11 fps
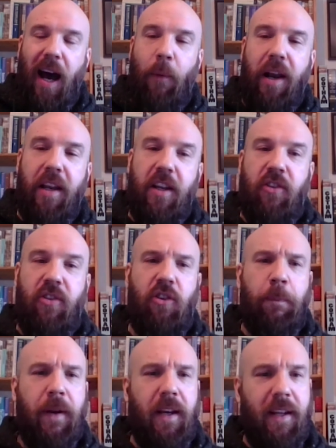I wanted to
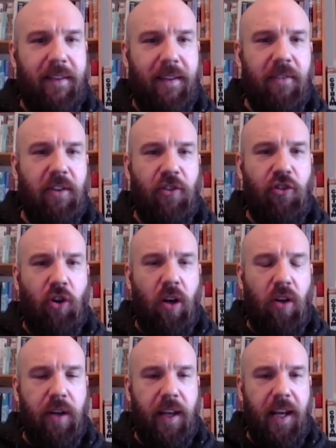just bring this short
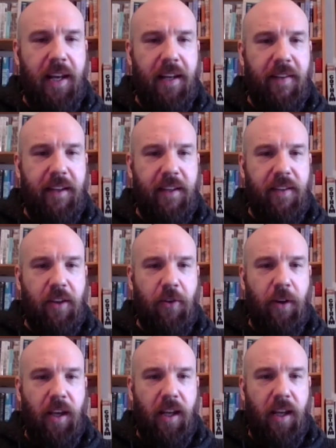look at
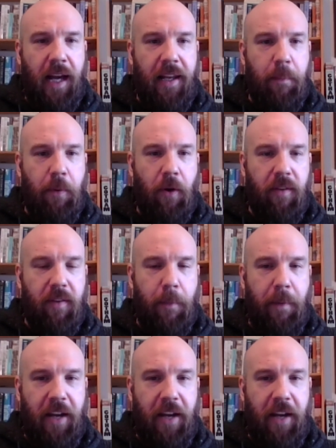1863 and the importance of St.